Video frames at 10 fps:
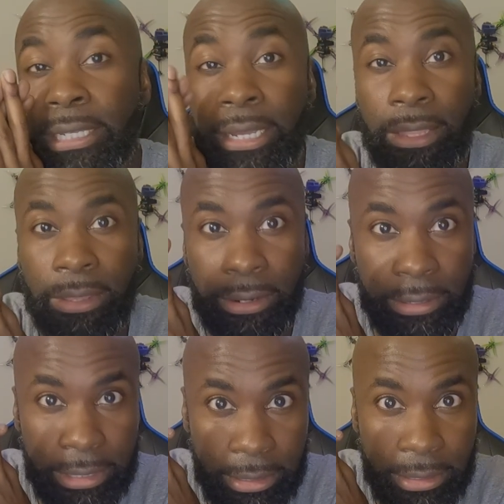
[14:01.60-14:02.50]
yeah,
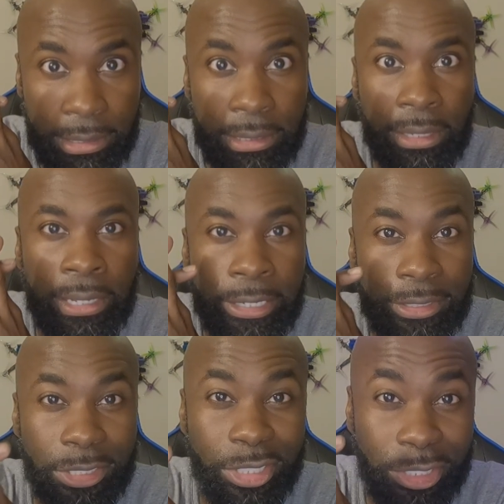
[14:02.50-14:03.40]
there is,
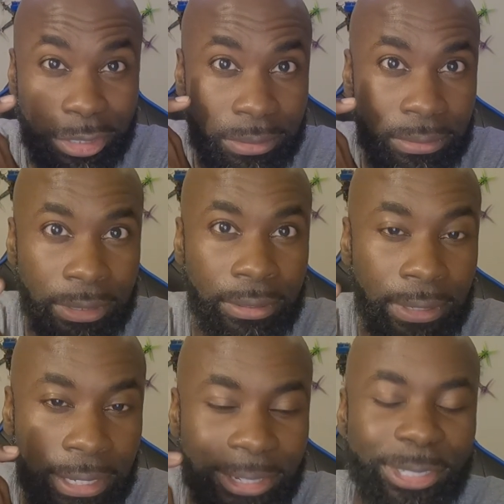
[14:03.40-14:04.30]
latency is
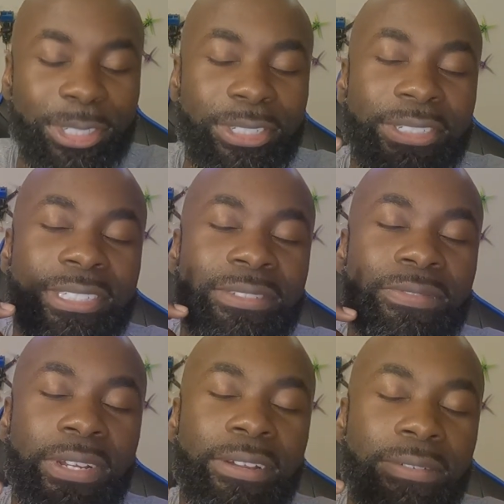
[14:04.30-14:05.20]
real. Latency is
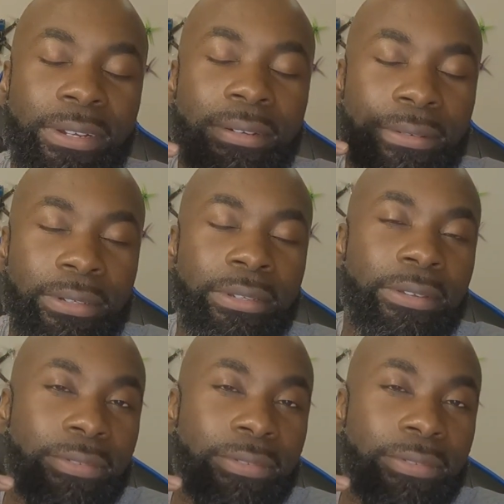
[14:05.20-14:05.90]
very real.